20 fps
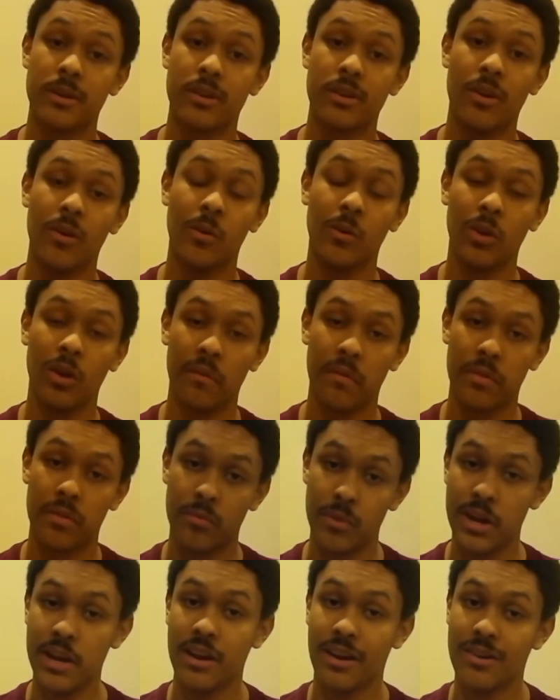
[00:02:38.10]
goal of
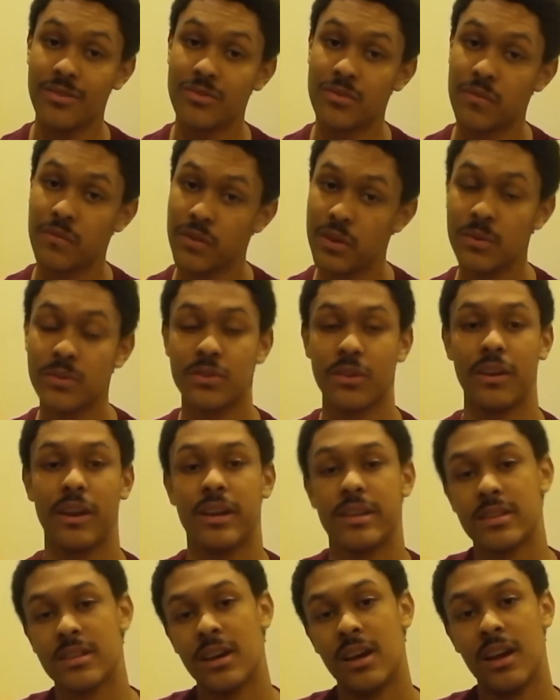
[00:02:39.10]
300 views on
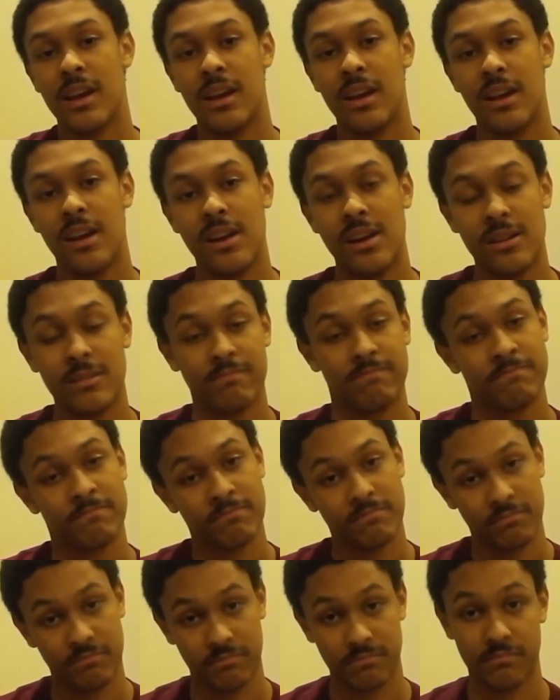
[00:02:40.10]
it,
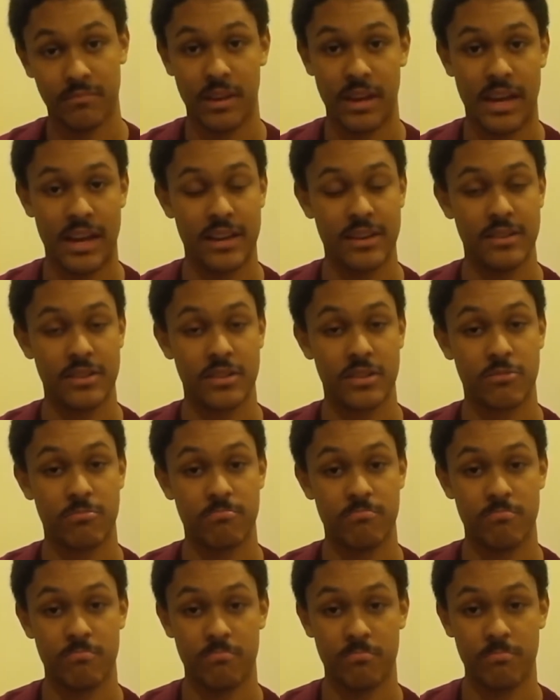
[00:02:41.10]
and
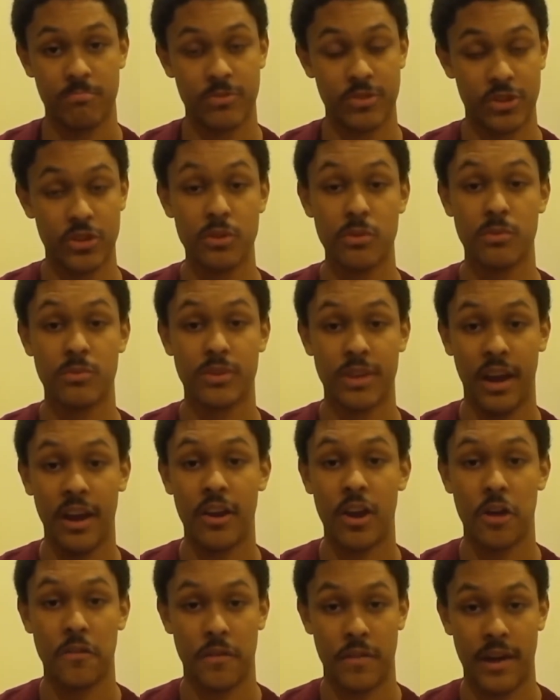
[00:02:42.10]
to turn
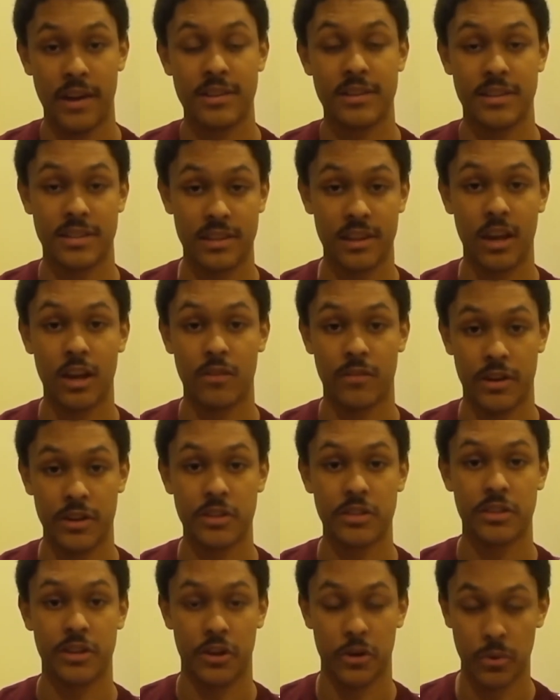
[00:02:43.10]
over that dislike
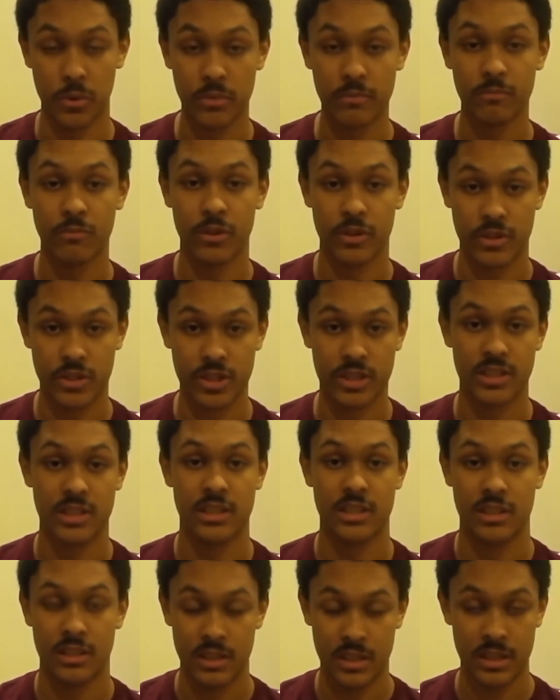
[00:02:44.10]
ratio, which
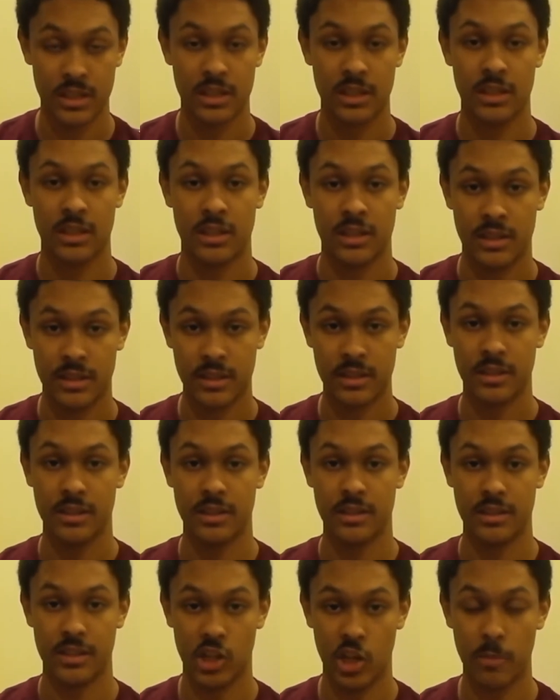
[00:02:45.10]

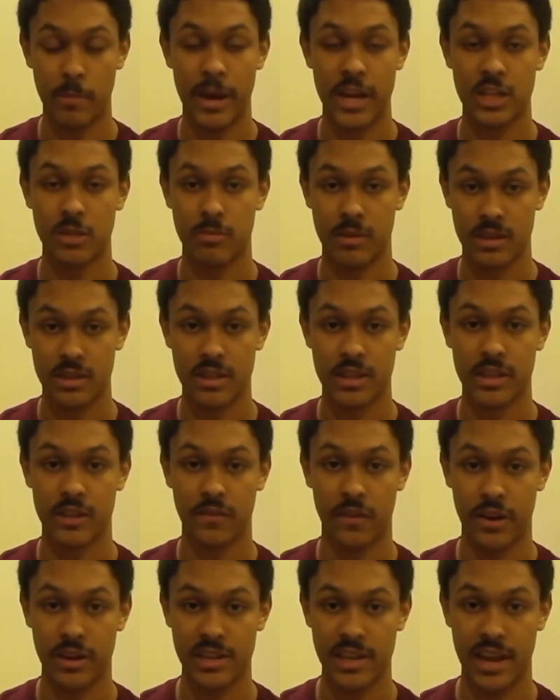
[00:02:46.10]
still pains me to this
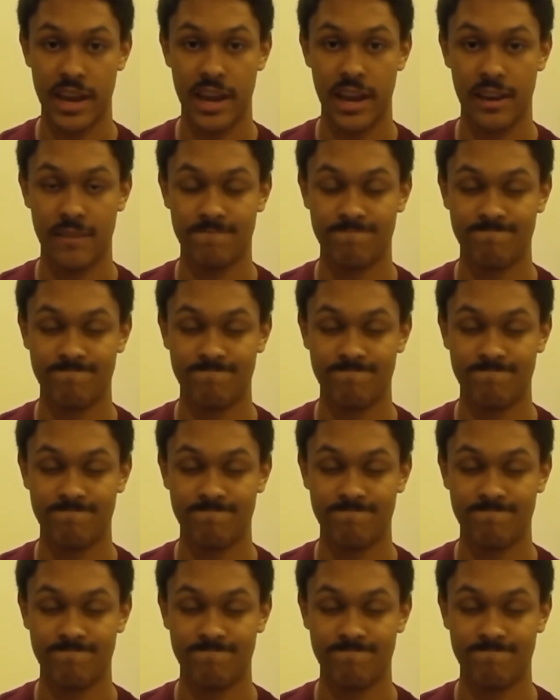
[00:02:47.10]
very day.